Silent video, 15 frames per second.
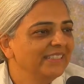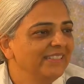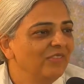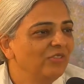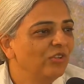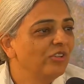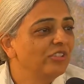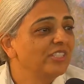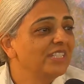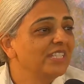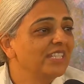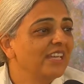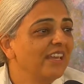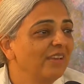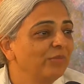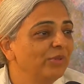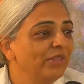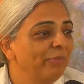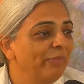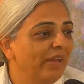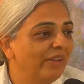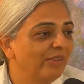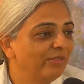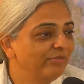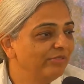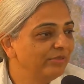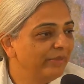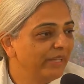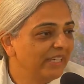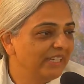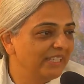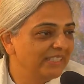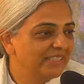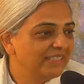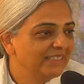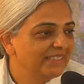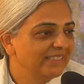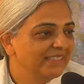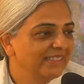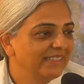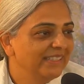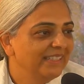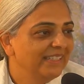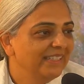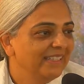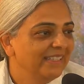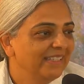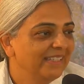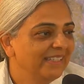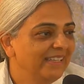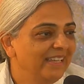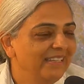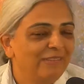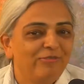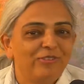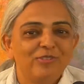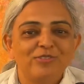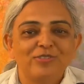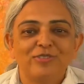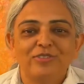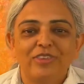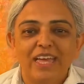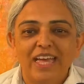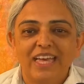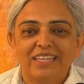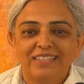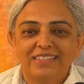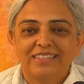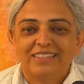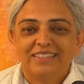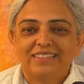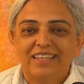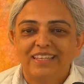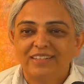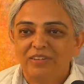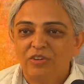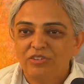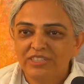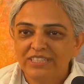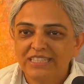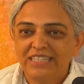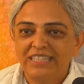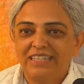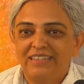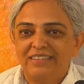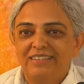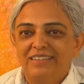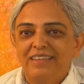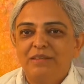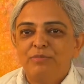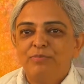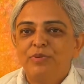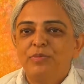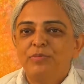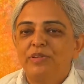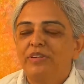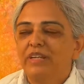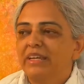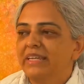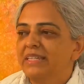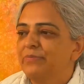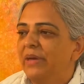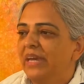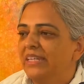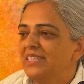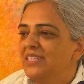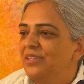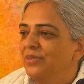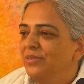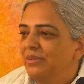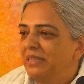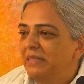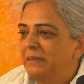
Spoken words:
You've got to start with a powerful mind. And if you do that, then honestly, it boomerangs back to you.